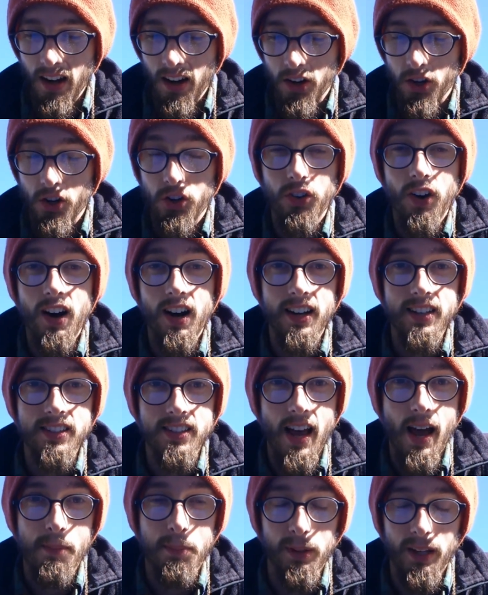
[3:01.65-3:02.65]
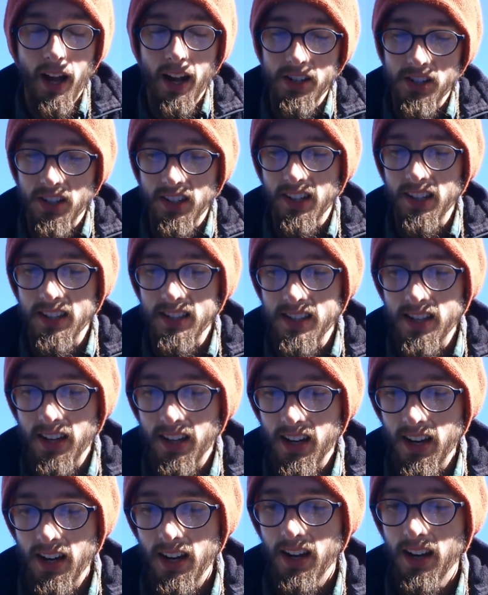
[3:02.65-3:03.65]
across Appalachian
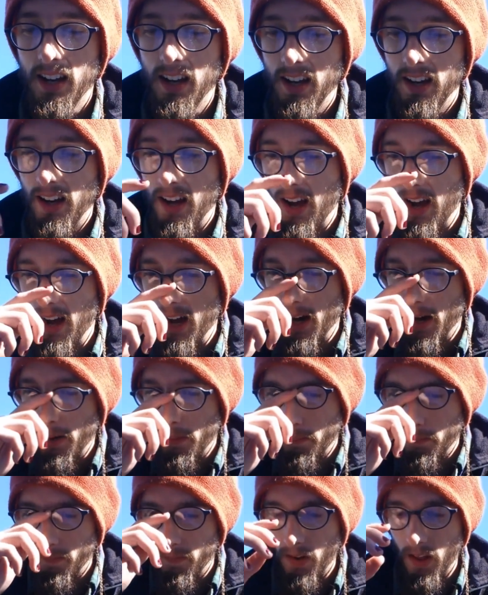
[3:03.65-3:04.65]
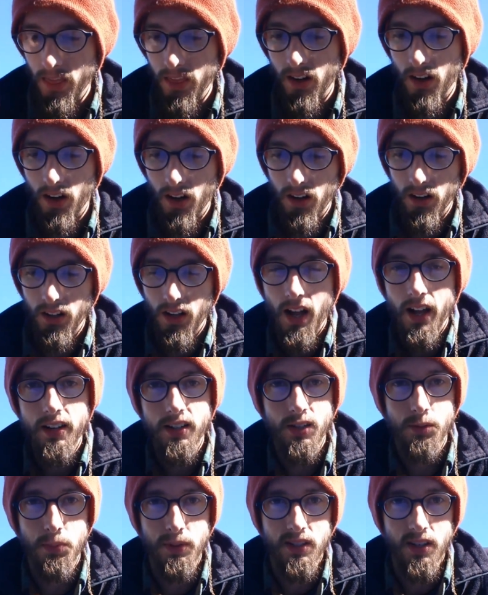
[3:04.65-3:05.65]
Kentucky. And there are a lot
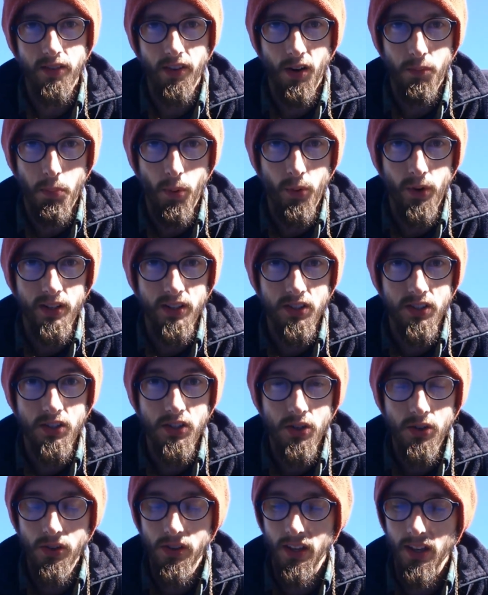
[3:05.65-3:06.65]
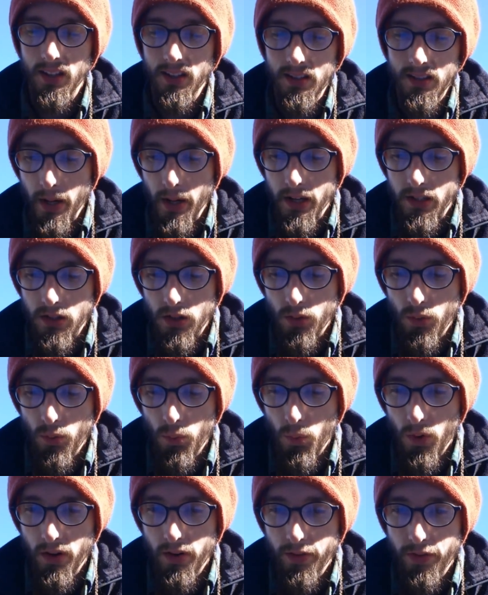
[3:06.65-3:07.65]
of specific points to this, but
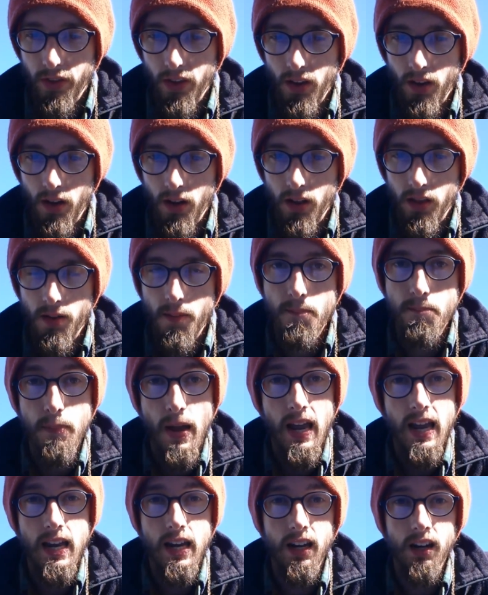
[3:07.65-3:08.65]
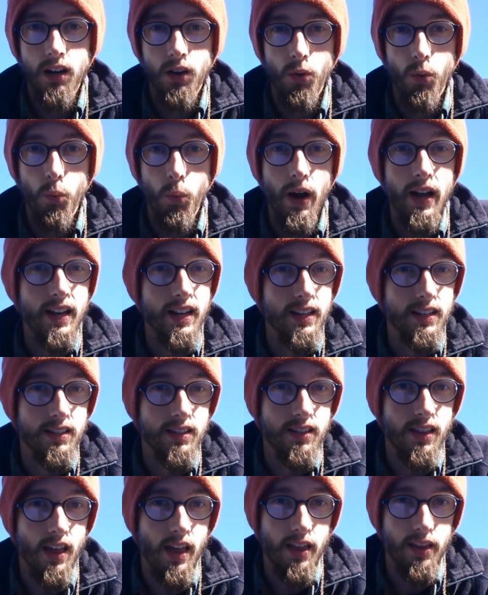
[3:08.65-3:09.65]
one of the main
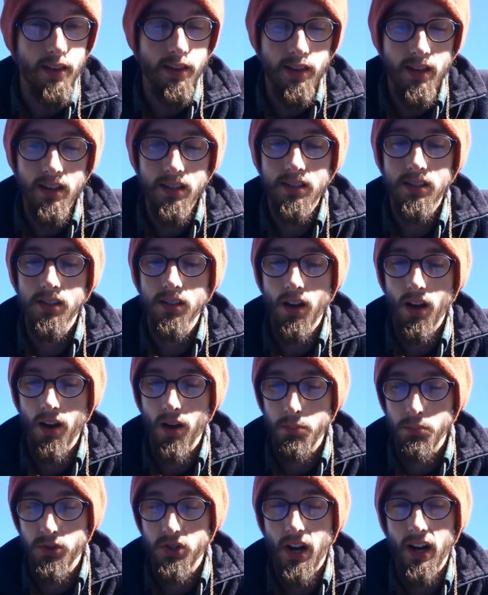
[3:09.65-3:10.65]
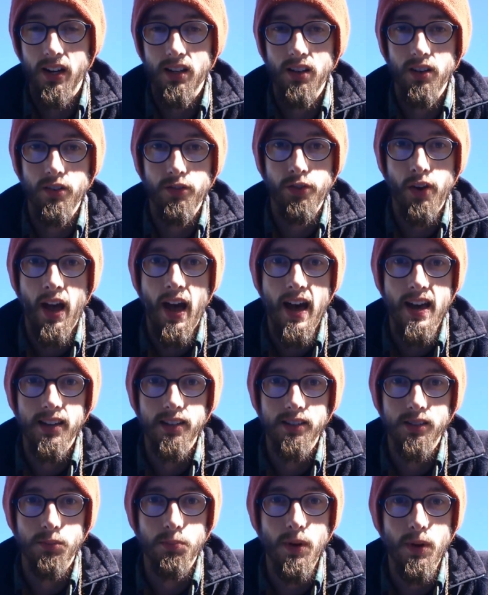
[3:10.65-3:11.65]
ways that this objective
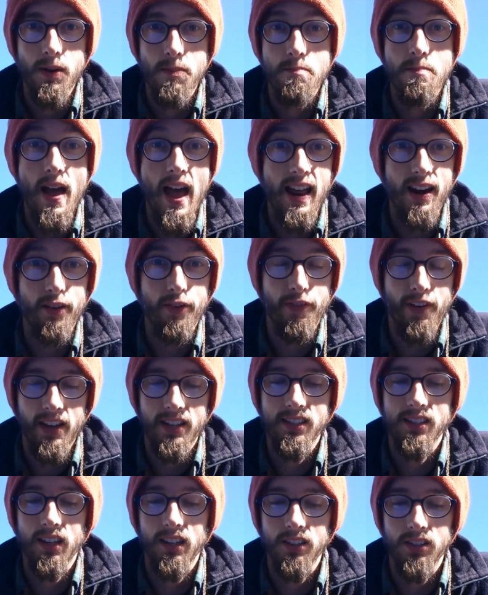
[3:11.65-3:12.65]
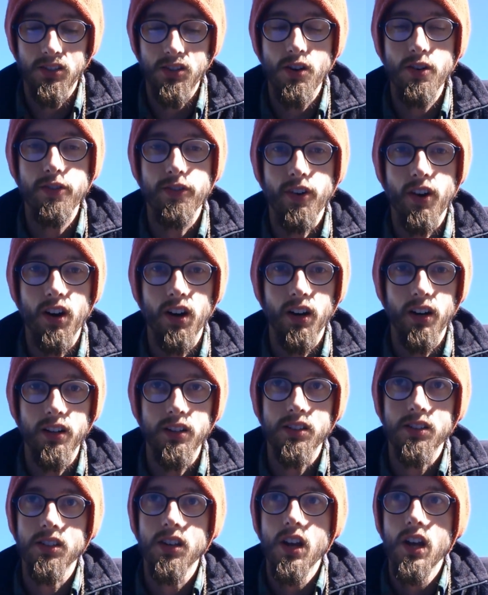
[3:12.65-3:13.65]
has been manifesting so far
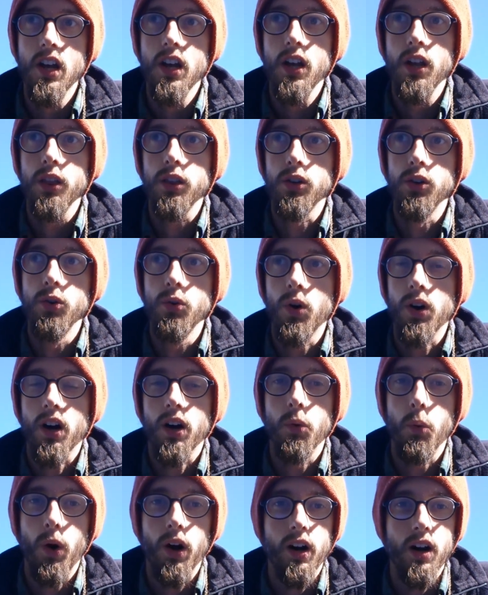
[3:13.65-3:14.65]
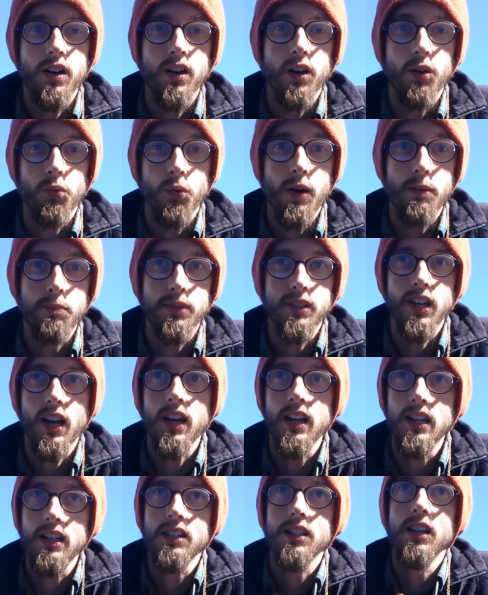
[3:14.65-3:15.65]
is through work on our
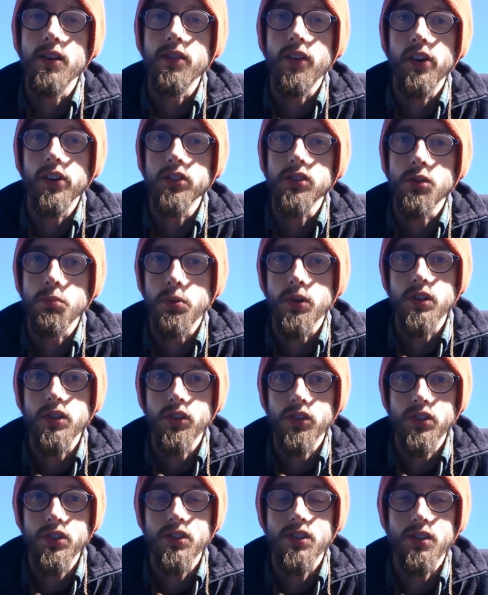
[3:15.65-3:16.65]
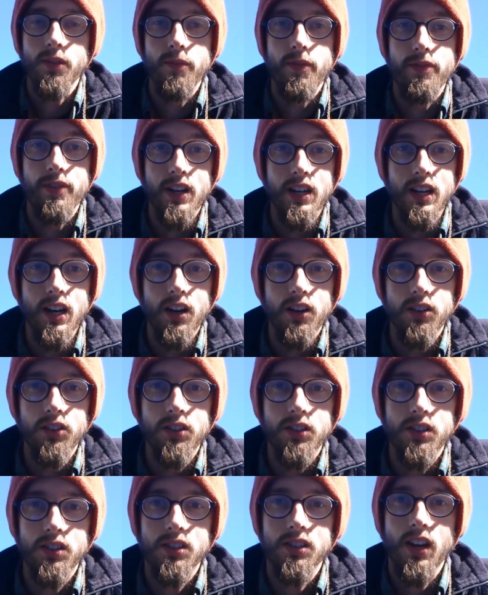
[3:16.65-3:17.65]
website. I've also produced some
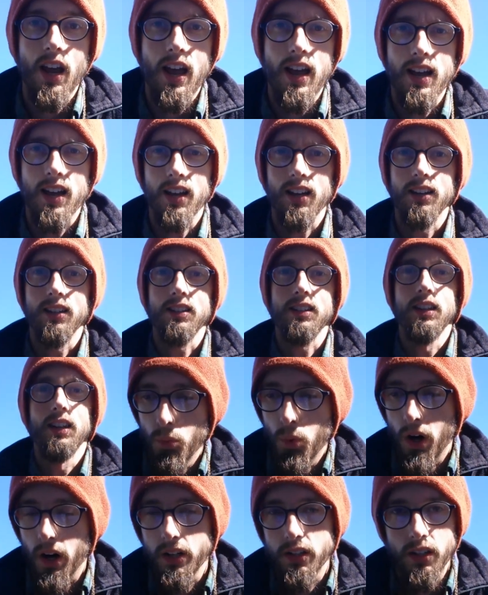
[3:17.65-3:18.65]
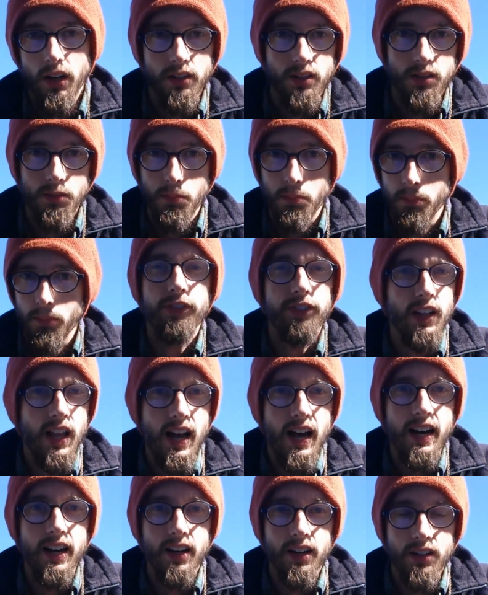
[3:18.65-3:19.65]
videos and worked on some
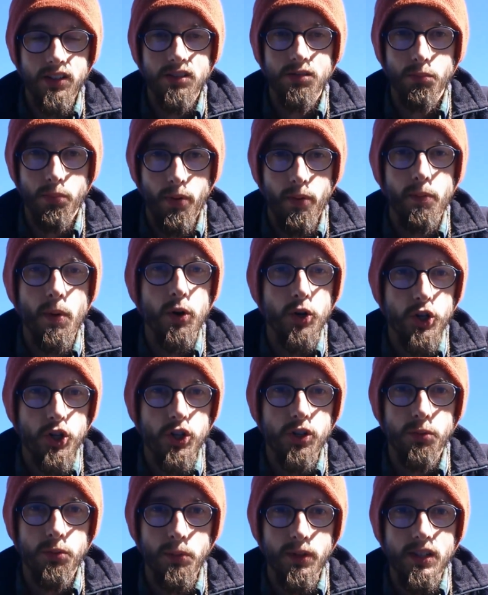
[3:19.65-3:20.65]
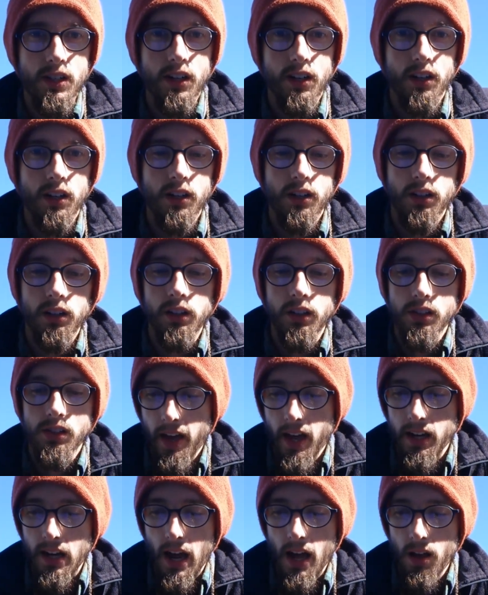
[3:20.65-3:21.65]
flyers, some promotional materials
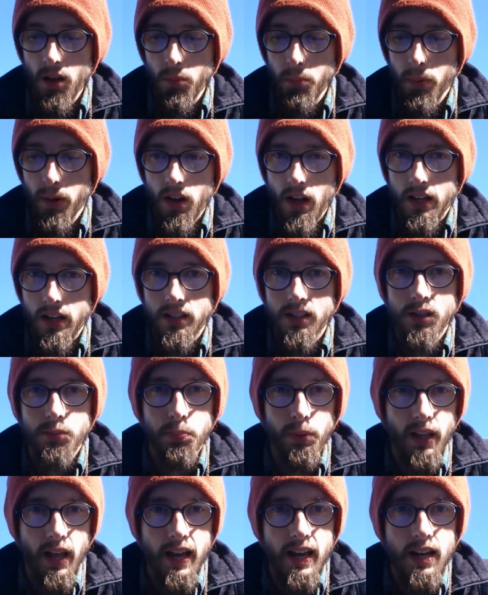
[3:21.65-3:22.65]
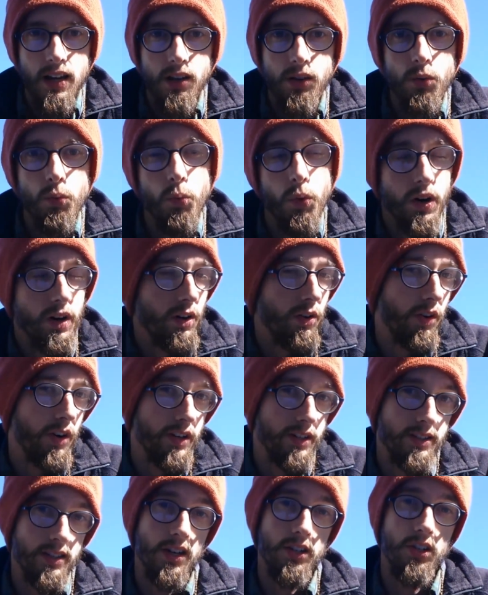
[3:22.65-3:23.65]
that help explain what our
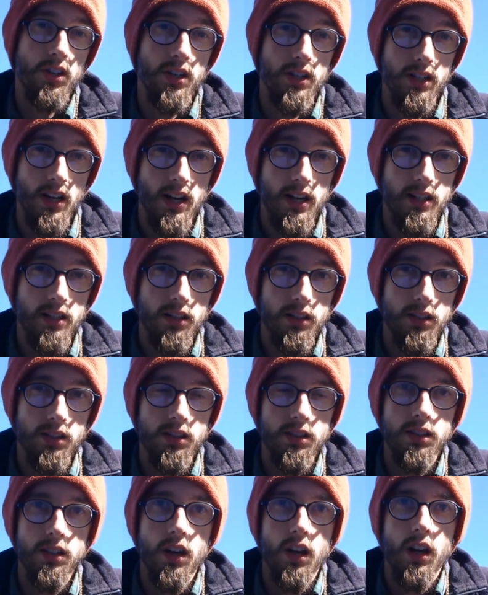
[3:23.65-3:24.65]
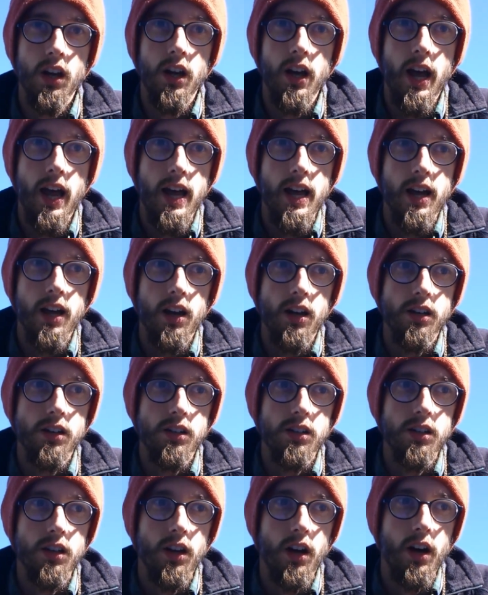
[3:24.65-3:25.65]
organization does
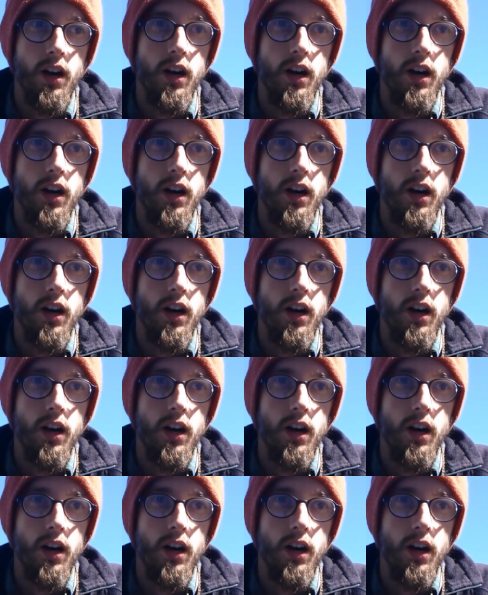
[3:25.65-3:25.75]
and